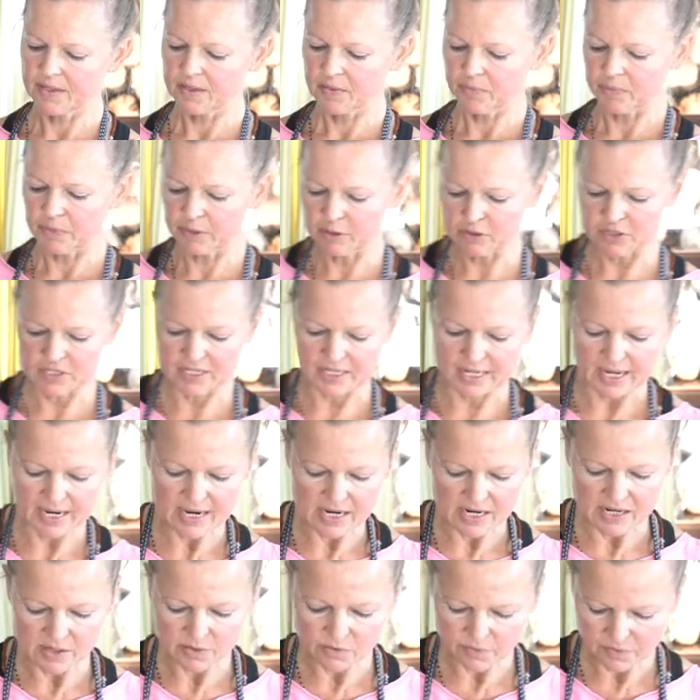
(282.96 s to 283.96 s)
Because
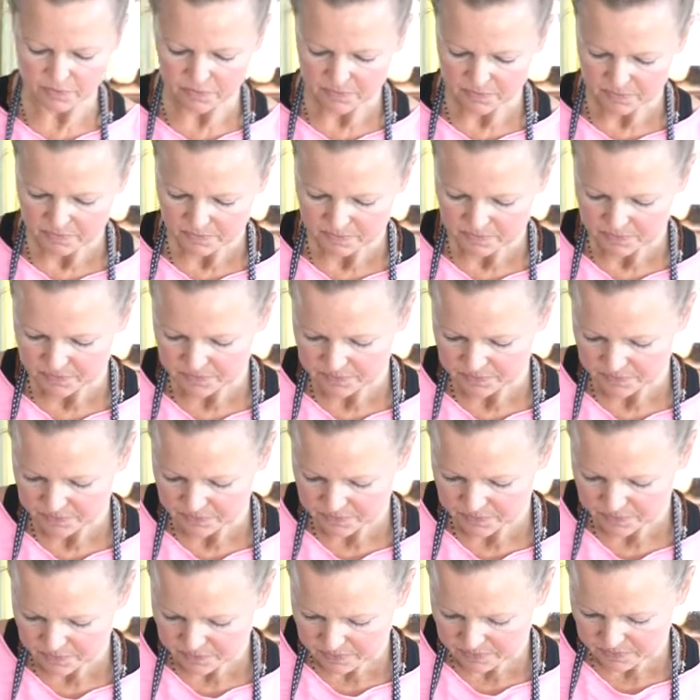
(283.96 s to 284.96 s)
now
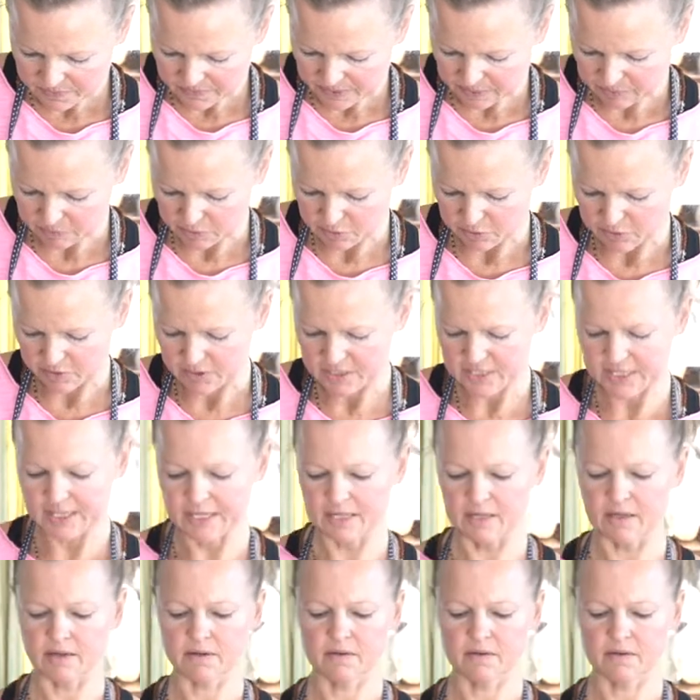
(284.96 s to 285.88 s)
I'm gonna take